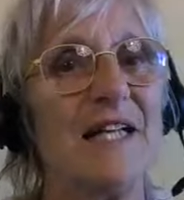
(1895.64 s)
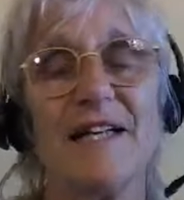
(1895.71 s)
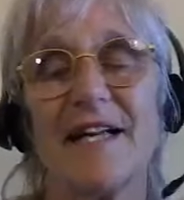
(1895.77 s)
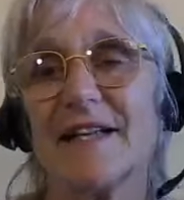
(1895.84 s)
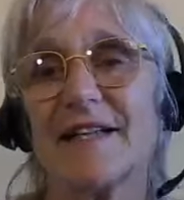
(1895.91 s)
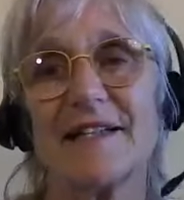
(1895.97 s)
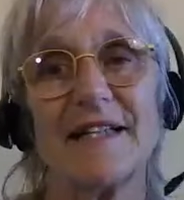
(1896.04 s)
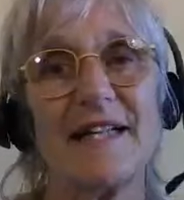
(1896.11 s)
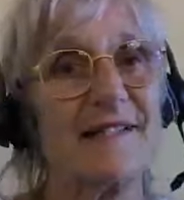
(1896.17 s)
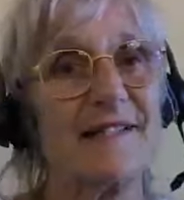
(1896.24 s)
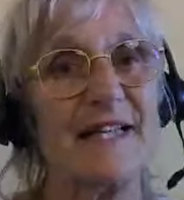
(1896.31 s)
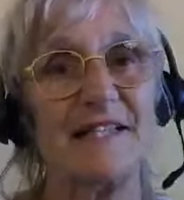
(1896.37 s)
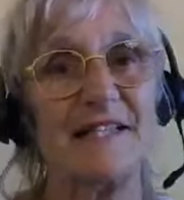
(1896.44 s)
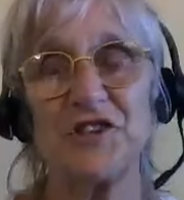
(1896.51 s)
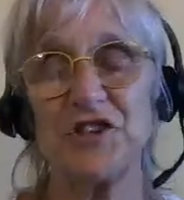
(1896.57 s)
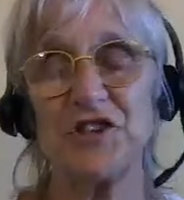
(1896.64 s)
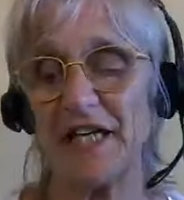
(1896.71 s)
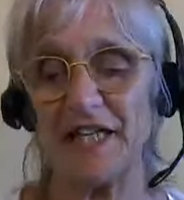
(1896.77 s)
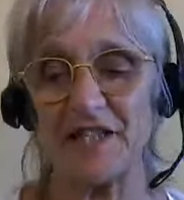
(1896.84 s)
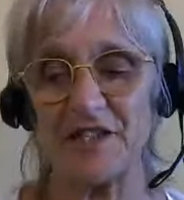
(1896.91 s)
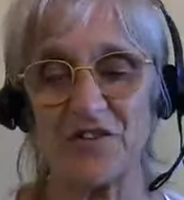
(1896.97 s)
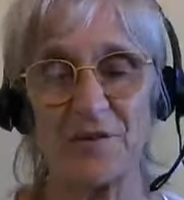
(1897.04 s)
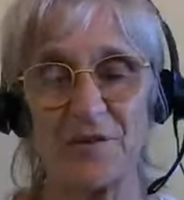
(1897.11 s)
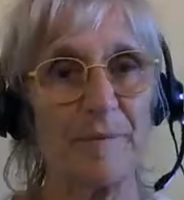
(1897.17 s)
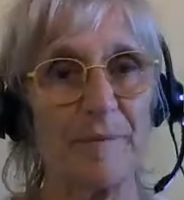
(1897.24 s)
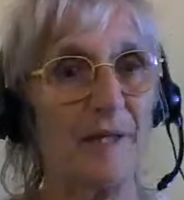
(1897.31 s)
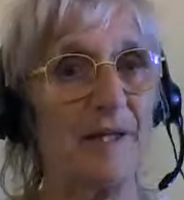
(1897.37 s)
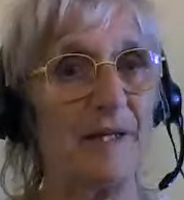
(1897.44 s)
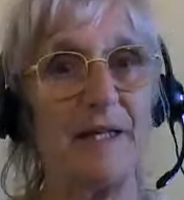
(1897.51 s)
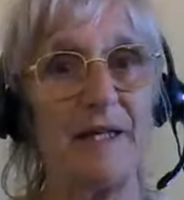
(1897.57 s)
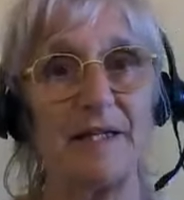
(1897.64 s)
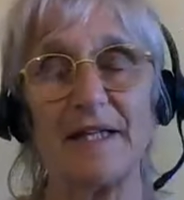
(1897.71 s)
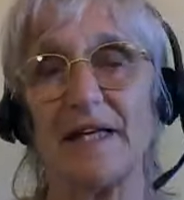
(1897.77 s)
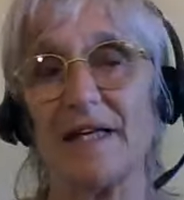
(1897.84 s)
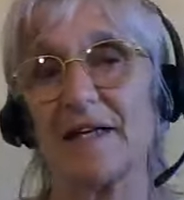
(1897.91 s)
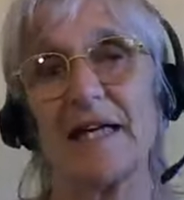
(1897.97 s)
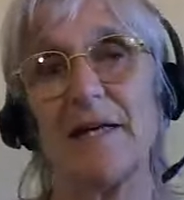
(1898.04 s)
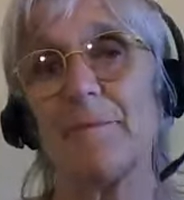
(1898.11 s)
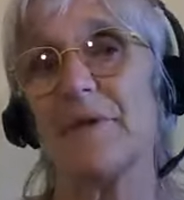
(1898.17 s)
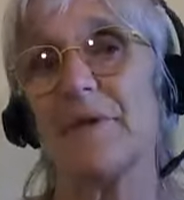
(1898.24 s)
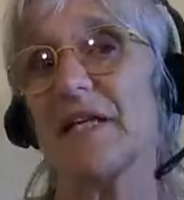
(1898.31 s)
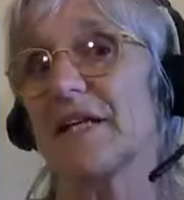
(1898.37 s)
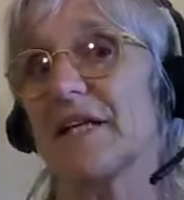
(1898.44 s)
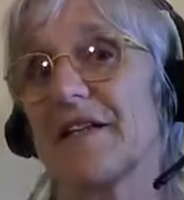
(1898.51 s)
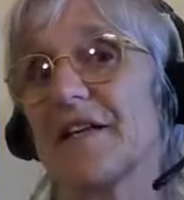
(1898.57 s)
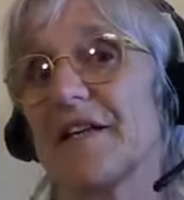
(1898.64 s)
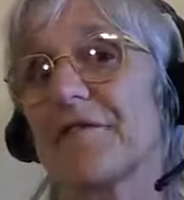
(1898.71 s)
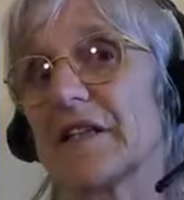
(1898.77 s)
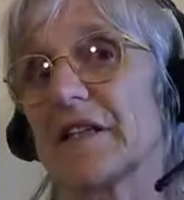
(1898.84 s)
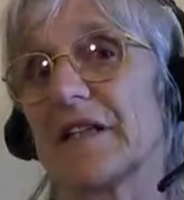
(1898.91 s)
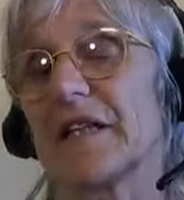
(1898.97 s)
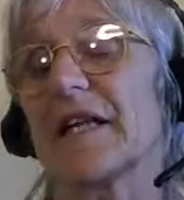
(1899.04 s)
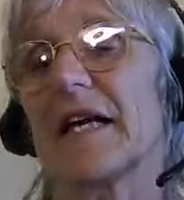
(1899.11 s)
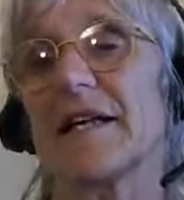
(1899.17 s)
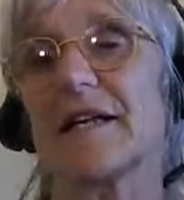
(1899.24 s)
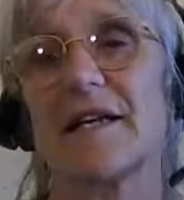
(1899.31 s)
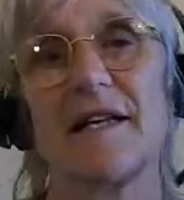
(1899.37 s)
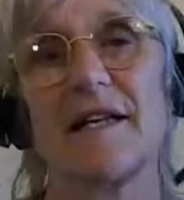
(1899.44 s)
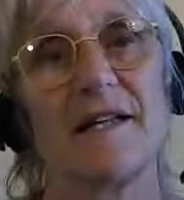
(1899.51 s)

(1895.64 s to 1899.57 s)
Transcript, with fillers: and that that can change. But there can be different. That